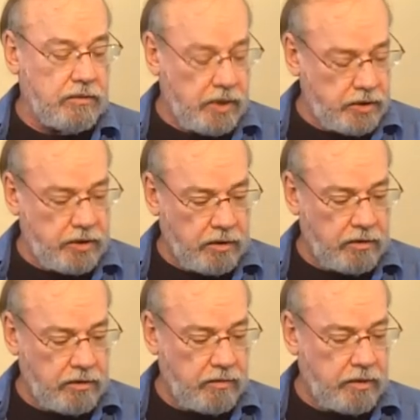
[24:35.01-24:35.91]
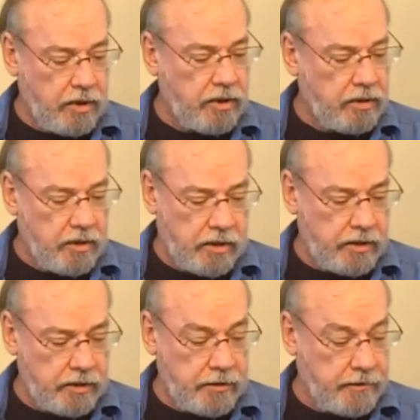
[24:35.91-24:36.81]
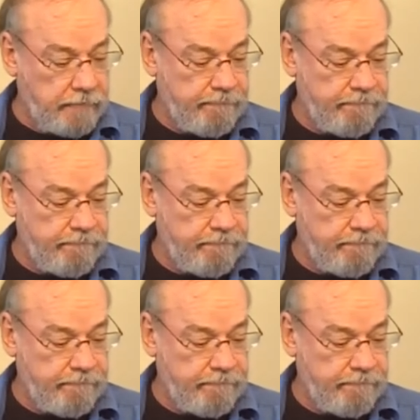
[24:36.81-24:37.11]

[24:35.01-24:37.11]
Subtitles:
trust the Lord with all our hearts.